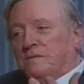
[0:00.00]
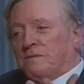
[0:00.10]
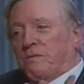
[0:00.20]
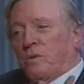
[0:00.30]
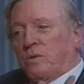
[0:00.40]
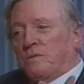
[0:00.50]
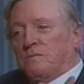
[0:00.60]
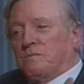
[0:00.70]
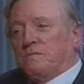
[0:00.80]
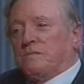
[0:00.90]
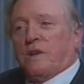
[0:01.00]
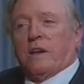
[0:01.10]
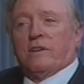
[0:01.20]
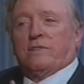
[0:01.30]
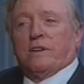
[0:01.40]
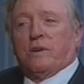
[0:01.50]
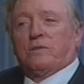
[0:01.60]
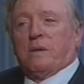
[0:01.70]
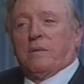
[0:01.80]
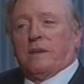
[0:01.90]
wrote an essay or
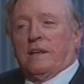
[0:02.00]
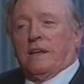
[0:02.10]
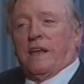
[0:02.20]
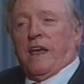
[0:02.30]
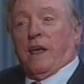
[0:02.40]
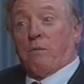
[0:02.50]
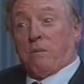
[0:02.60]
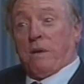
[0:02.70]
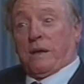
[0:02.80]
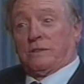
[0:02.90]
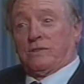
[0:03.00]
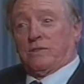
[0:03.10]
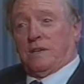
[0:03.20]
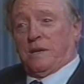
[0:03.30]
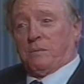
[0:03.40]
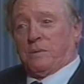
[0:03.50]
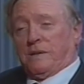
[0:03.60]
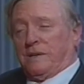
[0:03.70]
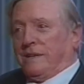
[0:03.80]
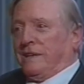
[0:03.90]
something, and went back to sleep.
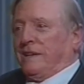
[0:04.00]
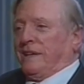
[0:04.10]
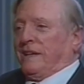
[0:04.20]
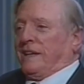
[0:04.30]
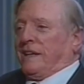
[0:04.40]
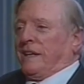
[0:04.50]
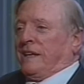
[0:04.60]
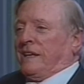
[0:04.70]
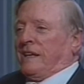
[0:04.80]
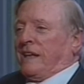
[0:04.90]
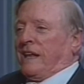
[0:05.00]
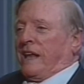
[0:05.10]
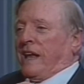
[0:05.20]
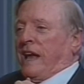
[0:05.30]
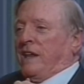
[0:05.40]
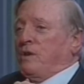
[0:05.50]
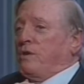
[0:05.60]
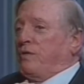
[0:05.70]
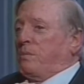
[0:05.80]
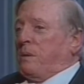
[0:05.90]
Uh, I know a
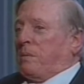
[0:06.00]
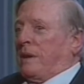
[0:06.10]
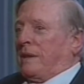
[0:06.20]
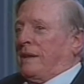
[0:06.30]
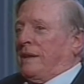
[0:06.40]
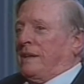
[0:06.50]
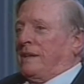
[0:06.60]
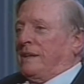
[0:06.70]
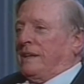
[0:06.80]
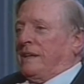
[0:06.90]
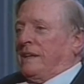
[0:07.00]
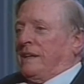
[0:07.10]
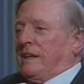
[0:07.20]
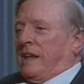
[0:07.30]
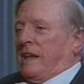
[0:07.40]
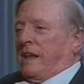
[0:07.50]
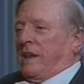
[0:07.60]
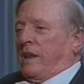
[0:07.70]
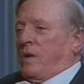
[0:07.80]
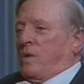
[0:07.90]
few people like that
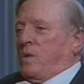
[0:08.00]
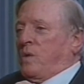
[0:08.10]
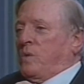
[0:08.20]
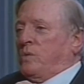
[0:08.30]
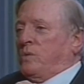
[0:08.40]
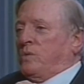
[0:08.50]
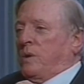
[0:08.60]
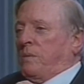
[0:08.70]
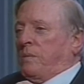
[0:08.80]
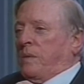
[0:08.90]
whose um,